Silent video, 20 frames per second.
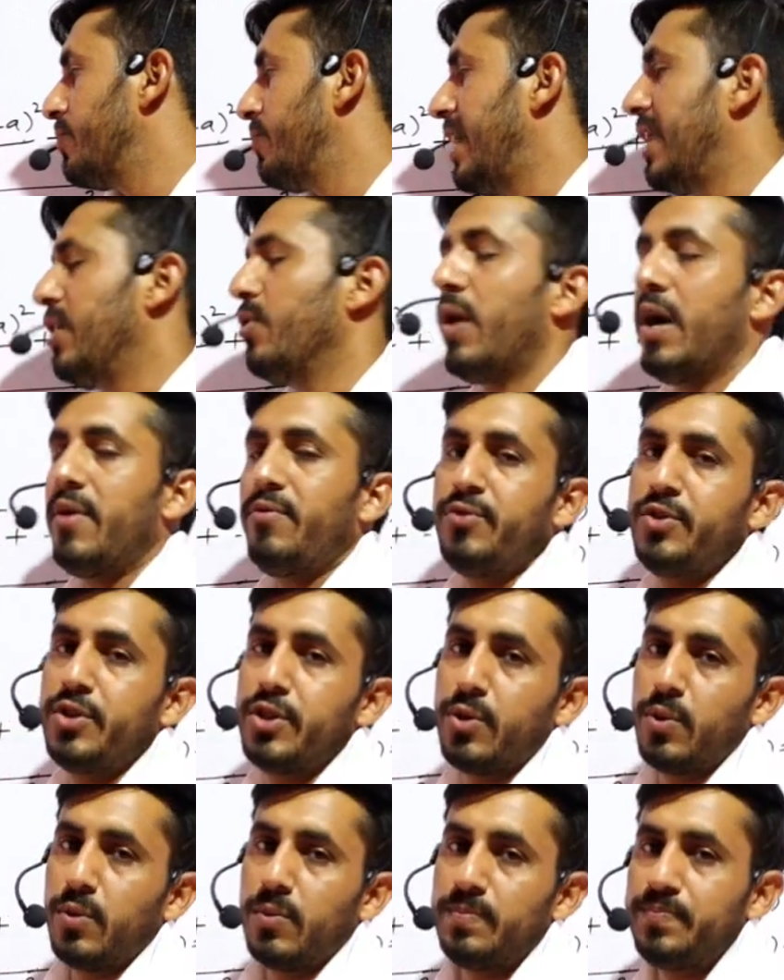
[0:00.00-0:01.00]
value
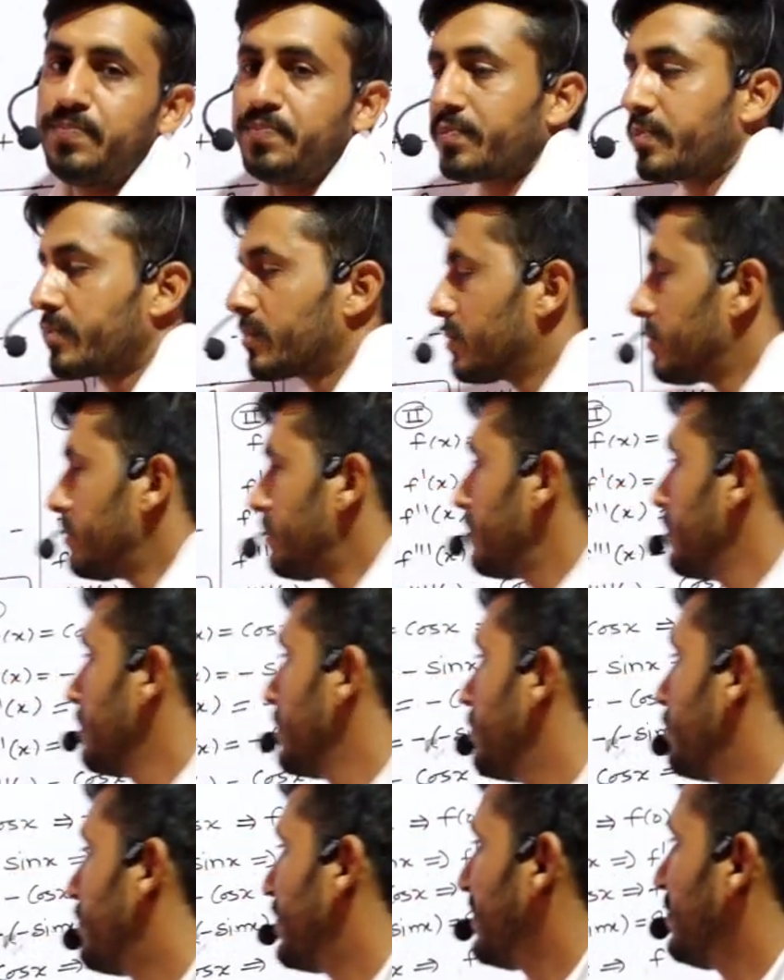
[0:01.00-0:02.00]
f0.
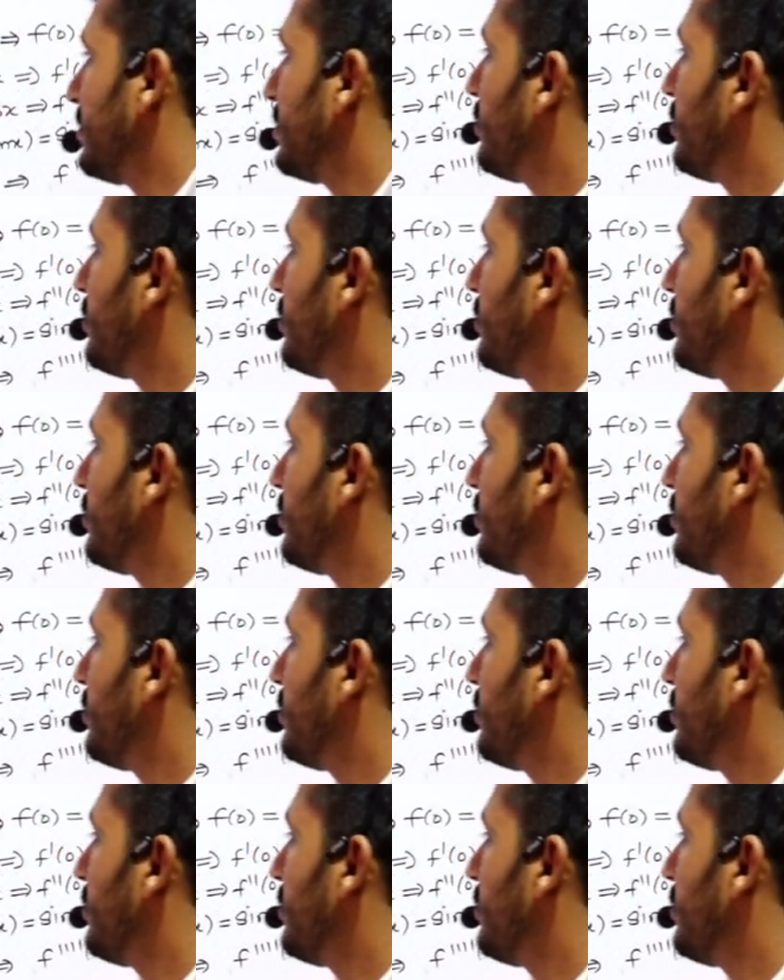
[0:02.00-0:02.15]
What is